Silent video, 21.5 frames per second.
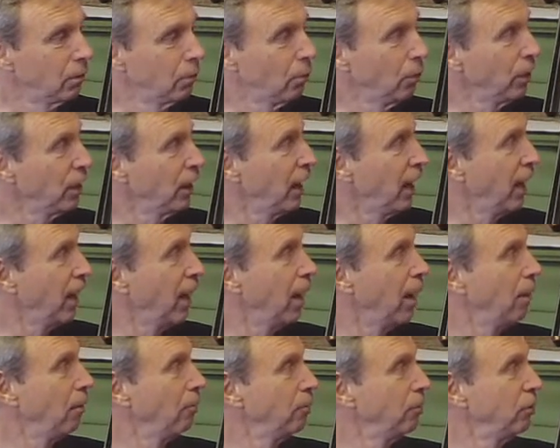We
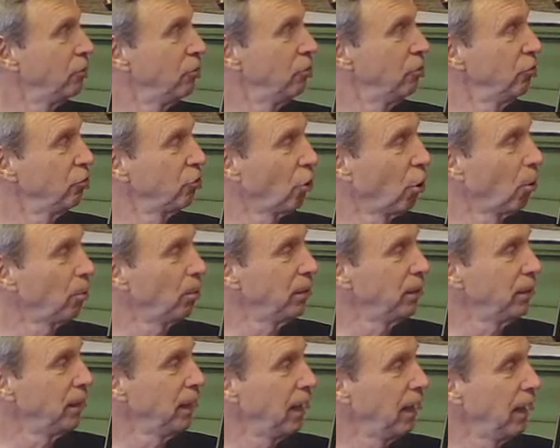have the G sharp
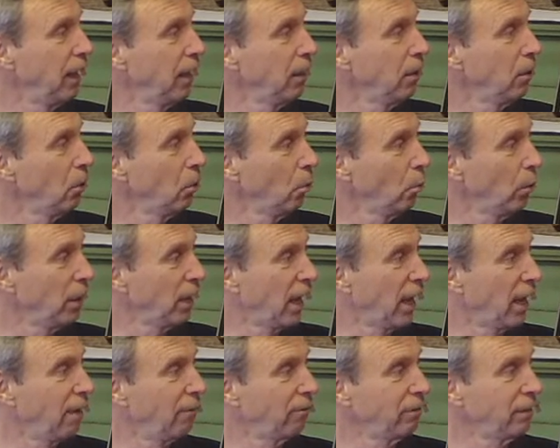and the A. We
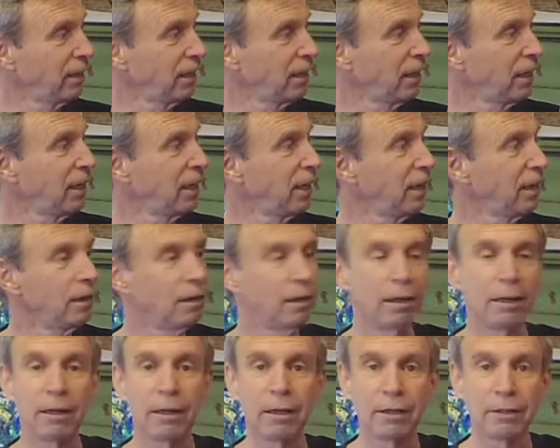have the E
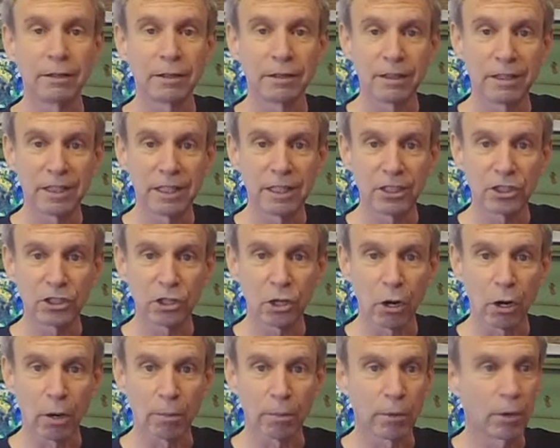to the D
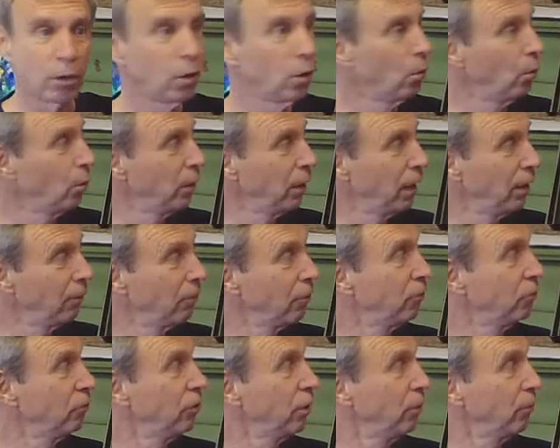sharp. We have the
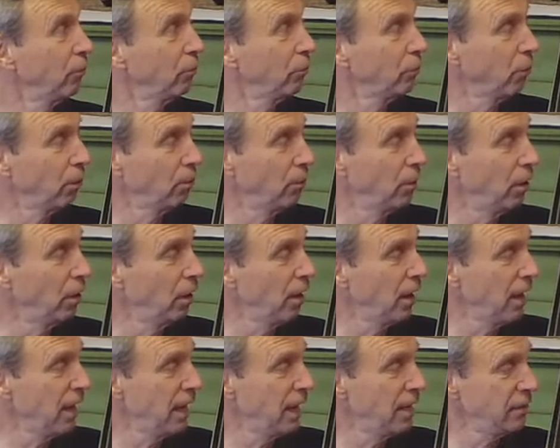shift from the
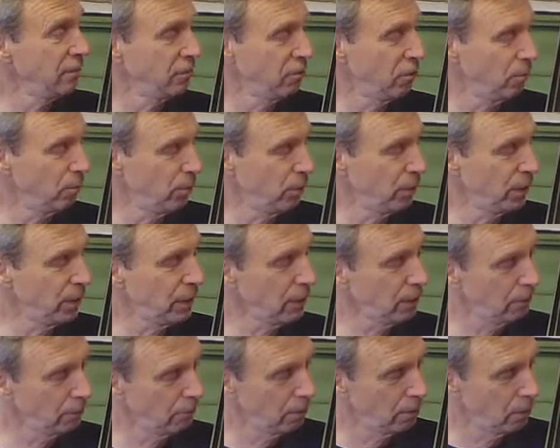A to the
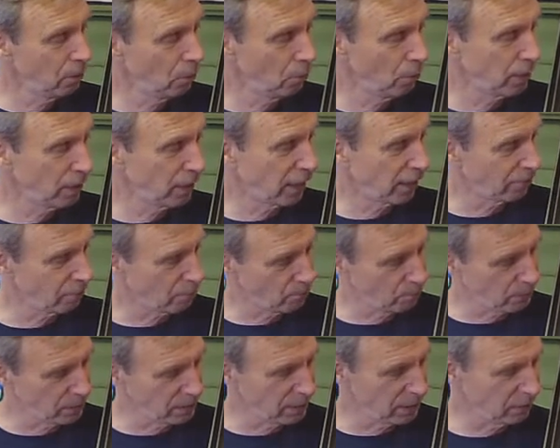B. We have a
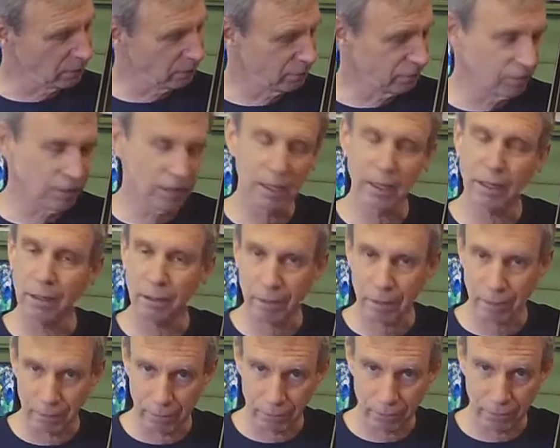B and C,
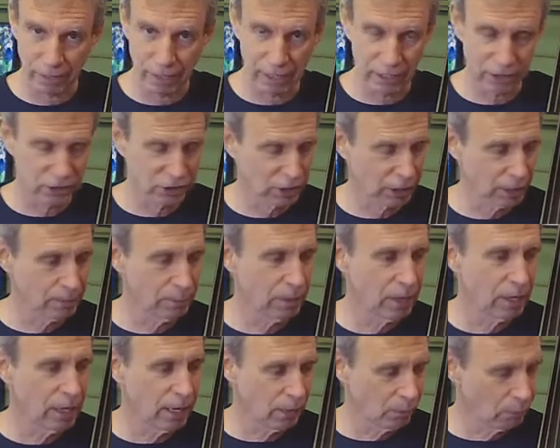another hand shape,
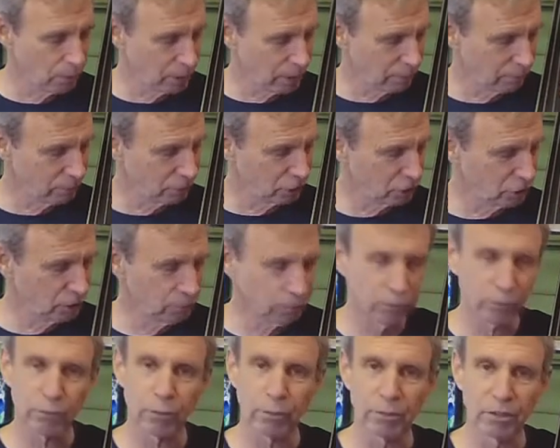and we have the
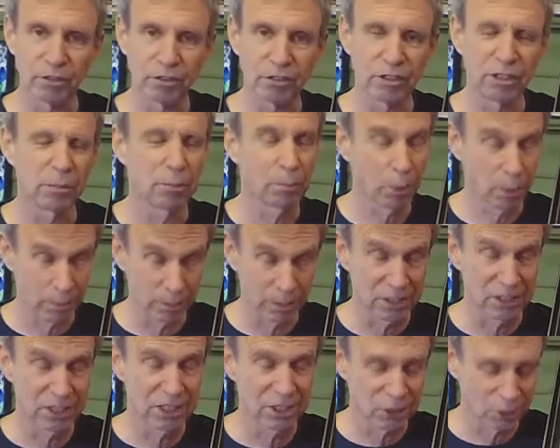shift from the C, pardon me,
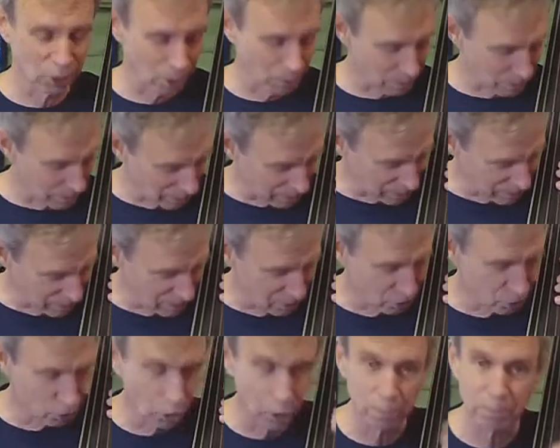C sharp and then C
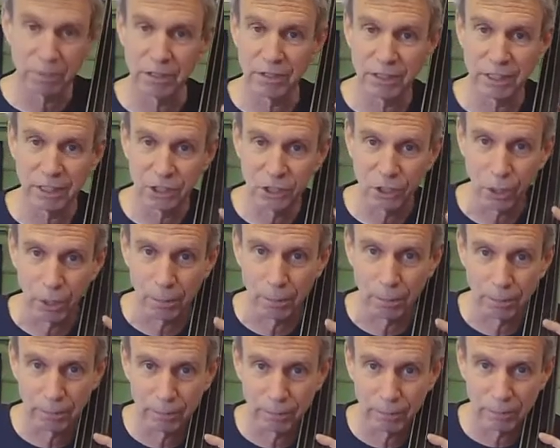sharp to D sharp.
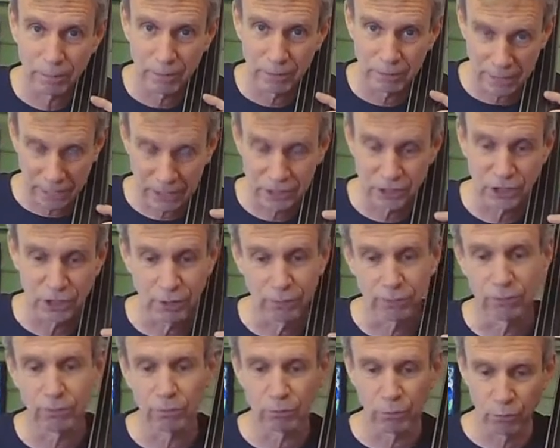That
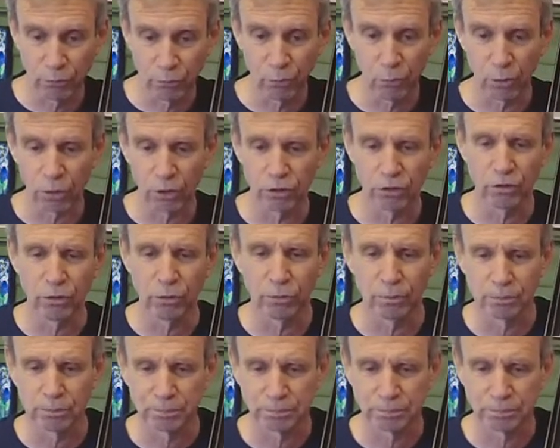shift from four to two.